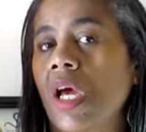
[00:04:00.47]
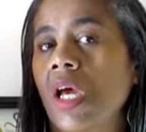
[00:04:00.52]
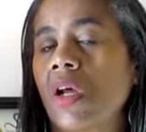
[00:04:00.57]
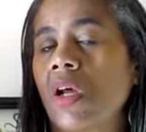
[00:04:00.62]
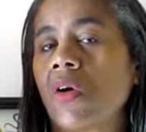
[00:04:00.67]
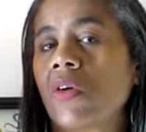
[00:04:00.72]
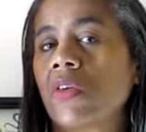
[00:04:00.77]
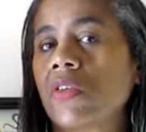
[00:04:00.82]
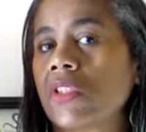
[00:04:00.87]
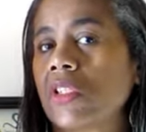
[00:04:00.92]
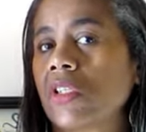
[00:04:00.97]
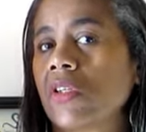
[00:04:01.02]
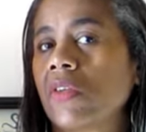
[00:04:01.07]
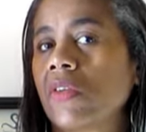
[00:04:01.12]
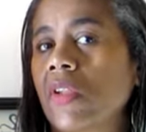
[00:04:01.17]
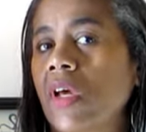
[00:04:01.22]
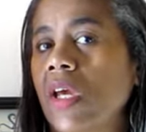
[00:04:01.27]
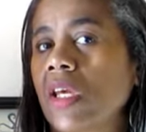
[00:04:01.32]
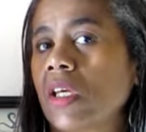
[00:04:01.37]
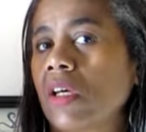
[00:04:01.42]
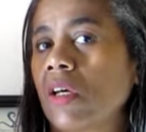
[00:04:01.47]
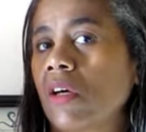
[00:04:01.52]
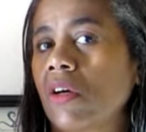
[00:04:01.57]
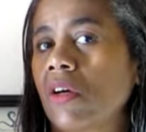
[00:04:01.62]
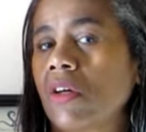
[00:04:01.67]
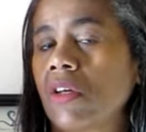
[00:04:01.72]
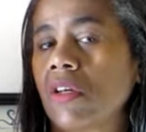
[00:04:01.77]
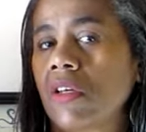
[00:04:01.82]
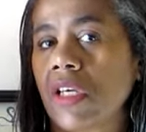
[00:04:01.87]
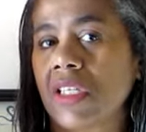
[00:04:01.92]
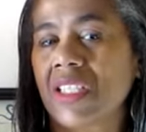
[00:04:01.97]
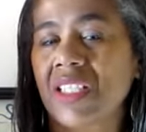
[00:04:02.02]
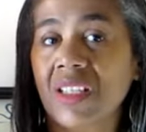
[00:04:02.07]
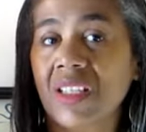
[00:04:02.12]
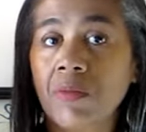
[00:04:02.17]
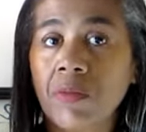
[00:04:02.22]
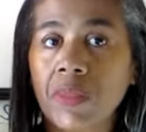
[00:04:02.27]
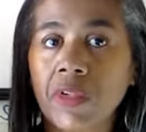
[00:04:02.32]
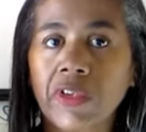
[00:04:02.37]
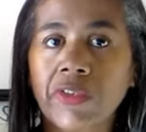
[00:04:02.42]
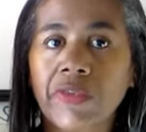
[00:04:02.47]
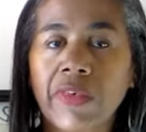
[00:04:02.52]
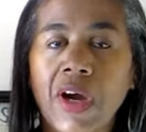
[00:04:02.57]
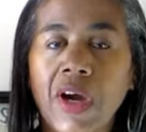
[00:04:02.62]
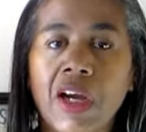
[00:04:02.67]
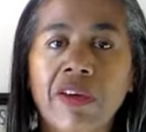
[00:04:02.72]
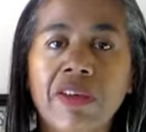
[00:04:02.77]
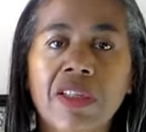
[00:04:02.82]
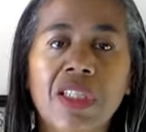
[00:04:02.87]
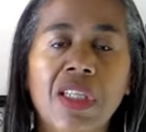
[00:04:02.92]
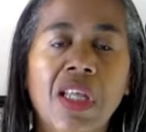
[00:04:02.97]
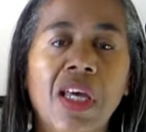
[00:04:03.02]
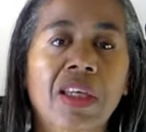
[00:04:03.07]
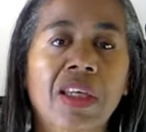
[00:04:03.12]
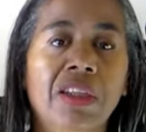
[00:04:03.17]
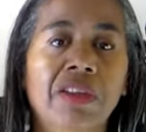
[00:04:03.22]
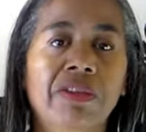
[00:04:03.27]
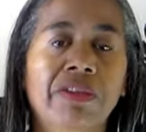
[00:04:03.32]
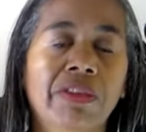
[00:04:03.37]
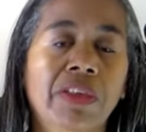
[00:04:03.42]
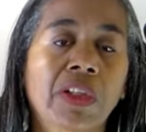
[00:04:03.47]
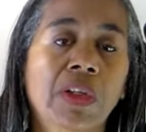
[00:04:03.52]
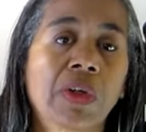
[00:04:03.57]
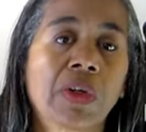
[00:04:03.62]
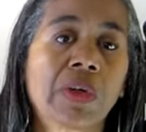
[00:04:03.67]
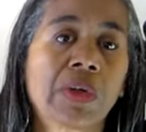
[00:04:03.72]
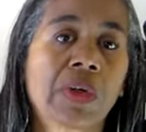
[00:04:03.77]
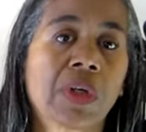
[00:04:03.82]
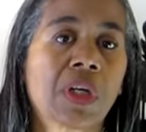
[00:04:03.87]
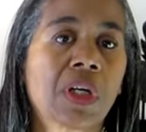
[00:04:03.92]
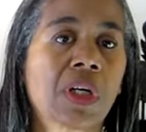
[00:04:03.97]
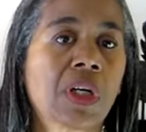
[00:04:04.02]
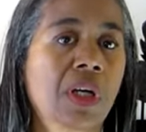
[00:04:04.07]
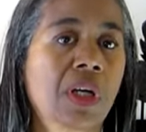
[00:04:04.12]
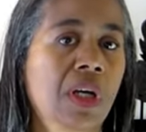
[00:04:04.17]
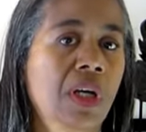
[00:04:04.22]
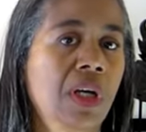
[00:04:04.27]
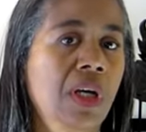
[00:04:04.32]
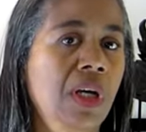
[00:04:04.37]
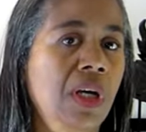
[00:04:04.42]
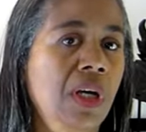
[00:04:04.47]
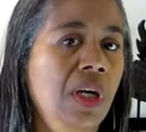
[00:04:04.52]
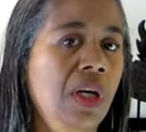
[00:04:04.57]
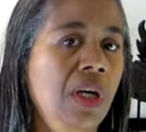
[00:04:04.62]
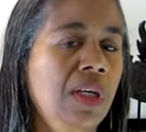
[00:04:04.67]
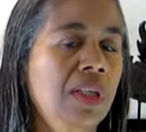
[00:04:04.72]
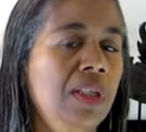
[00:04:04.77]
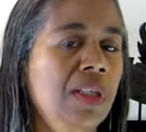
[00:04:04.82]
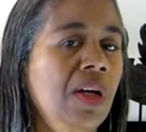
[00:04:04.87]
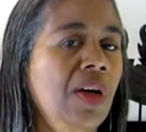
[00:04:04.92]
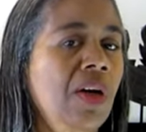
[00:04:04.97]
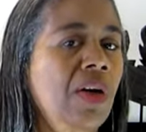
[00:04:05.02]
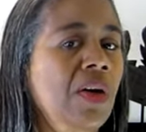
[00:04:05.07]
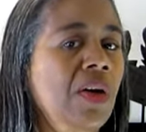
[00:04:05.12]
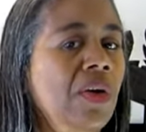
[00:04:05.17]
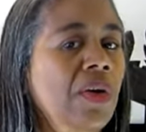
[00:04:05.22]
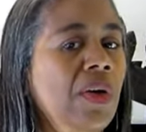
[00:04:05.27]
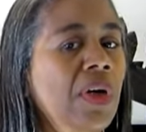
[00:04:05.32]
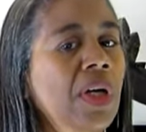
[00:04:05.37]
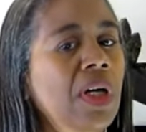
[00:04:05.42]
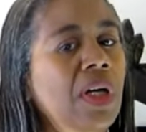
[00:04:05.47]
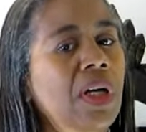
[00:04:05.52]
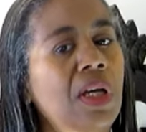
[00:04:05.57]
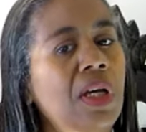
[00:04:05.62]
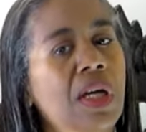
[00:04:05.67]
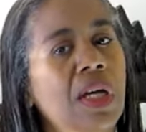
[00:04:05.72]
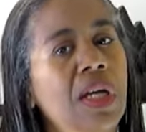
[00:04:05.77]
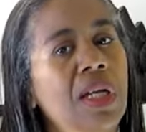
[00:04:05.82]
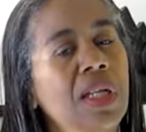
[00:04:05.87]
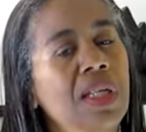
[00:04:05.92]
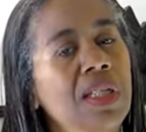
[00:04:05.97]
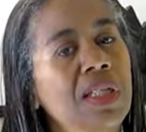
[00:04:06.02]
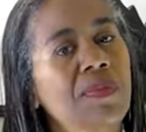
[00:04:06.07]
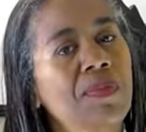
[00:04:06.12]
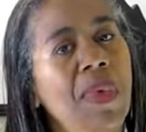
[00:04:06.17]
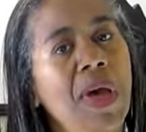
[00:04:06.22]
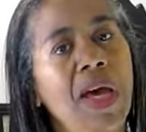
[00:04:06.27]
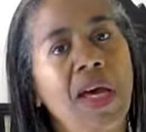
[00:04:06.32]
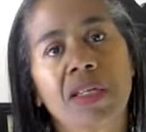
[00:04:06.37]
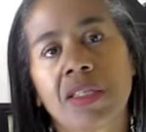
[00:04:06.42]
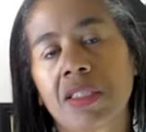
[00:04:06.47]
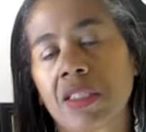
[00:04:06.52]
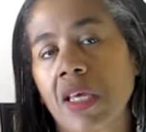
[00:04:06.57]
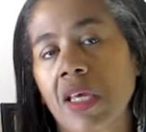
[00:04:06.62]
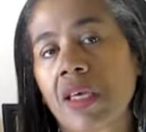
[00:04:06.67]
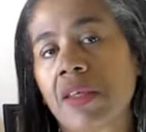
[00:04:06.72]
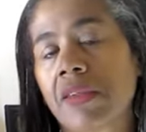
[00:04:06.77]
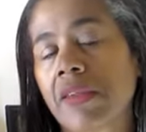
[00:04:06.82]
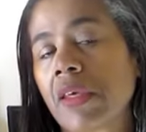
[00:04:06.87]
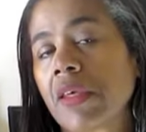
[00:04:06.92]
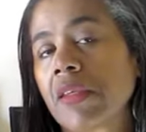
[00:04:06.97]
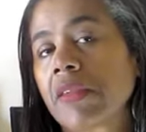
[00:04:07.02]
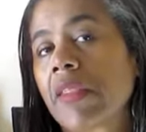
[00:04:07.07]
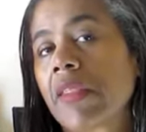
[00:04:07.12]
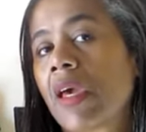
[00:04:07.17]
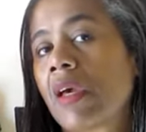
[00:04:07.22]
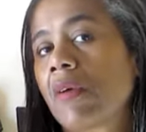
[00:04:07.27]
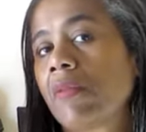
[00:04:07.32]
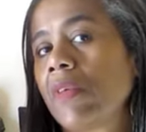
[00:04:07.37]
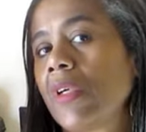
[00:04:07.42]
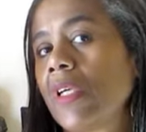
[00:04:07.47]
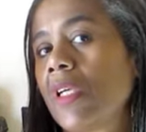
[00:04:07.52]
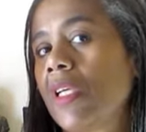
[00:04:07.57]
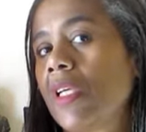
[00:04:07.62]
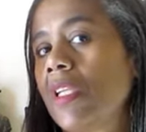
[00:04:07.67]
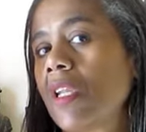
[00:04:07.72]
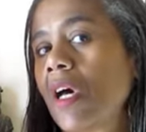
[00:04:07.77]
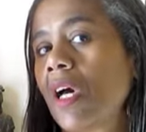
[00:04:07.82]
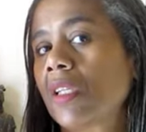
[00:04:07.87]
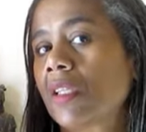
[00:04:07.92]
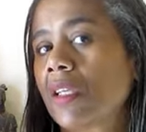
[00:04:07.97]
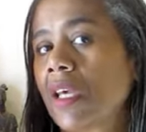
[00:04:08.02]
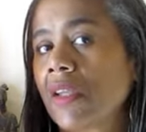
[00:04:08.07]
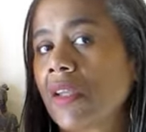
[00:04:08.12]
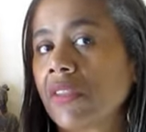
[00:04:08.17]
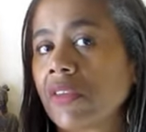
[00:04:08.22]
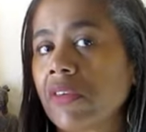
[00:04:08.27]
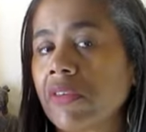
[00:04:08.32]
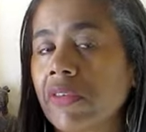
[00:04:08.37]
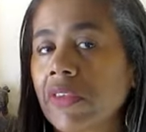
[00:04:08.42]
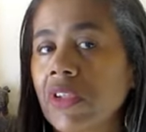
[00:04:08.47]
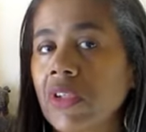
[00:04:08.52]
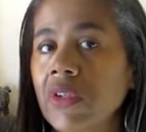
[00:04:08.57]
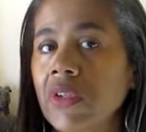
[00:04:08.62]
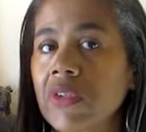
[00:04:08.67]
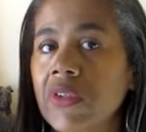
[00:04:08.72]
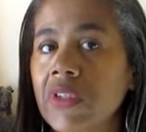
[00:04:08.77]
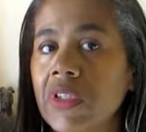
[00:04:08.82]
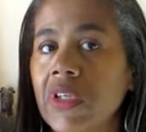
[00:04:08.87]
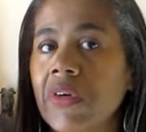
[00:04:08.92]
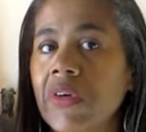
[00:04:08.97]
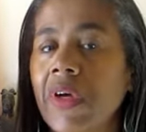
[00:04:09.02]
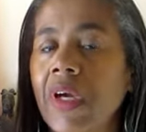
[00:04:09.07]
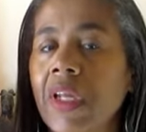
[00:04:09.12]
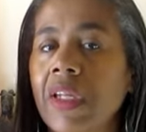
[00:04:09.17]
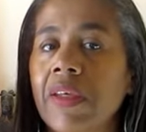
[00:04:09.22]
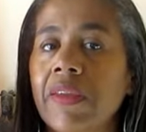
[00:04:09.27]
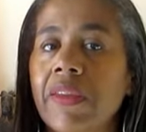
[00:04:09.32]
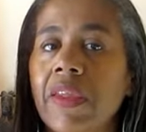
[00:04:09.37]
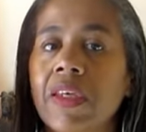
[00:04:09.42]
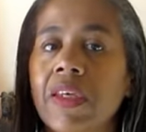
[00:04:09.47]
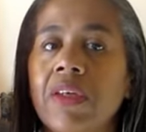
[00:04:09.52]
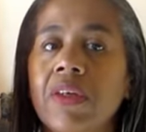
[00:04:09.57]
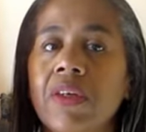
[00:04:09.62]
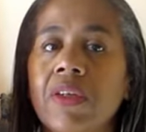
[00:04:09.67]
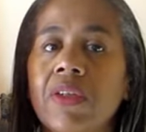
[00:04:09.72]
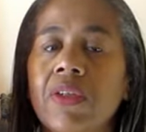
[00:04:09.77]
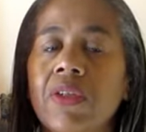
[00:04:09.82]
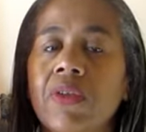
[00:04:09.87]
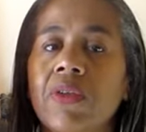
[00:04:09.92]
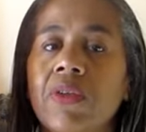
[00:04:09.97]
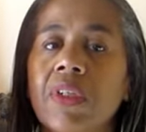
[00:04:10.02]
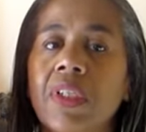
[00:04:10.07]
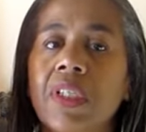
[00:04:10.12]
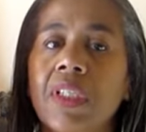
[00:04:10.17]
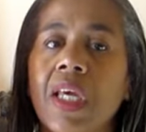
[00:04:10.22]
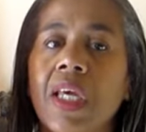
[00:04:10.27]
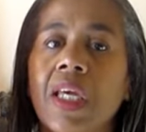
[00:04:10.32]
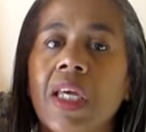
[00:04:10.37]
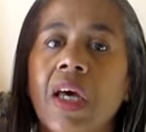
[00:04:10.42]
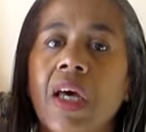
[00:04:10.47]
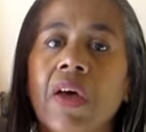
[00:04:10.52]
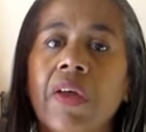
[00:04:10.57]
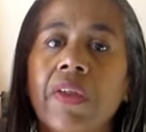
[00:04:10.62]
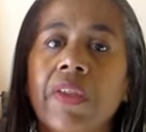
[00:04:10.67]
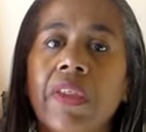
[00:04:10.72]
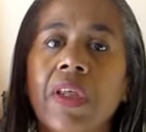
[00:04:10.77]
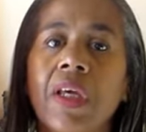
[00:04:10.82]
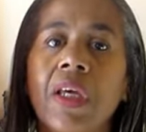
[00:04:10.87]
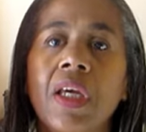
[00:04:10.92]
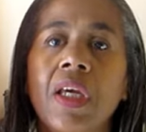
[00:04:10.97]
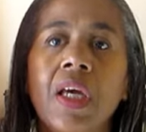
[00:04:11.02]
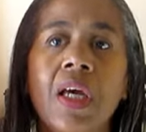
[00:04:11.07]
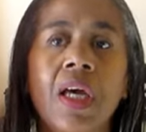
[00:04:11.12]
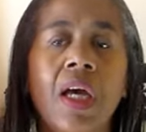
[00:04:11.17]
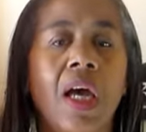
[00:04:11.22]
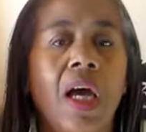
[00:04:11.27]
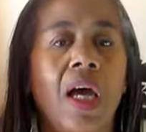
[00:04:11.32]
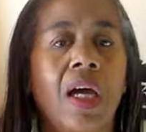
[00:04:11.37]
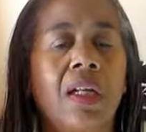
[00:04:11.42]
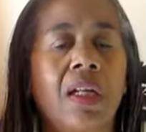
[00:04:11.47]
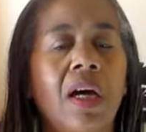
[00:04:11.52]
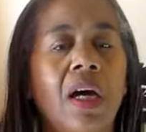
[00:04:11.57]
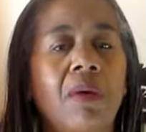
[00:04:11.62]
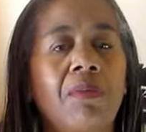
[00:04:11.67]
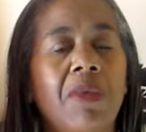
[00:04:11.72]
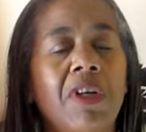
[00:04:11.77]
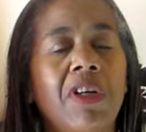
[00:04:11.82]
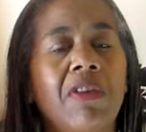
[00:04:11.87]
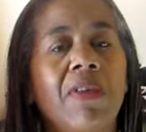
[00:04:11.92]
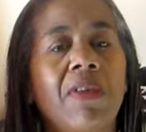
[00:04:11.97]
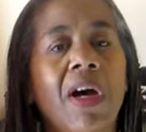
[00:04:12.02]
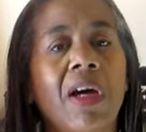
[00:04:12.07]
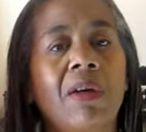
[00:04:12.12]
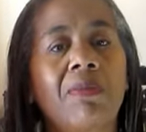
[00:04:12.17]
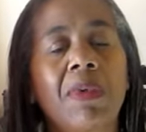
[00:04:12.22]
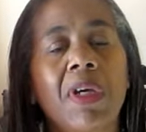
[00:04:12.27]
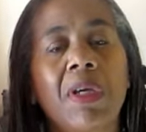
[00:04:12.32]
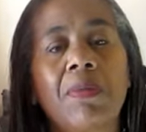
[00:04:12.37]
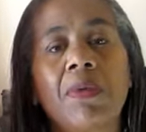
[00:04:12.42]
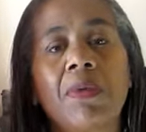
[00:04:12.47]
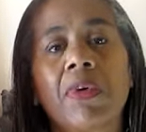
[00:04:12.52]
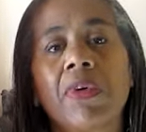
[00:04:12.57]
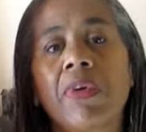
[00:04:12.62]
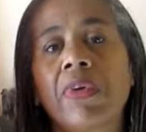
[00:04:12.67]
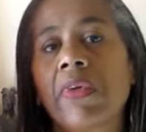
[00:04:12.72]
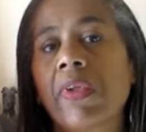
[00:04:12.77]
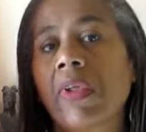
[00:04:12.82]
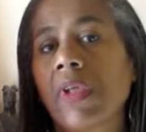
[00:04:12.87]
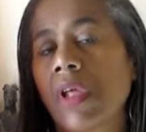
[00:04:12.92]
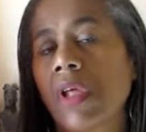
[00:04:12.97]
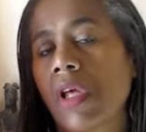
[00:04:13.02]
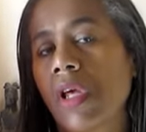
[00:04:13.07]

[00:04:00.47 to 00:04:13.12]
and also like a, a simple virus like the flu. So it is best, I think, that we not get the flu. So anything you can do to stay healthy and not be around people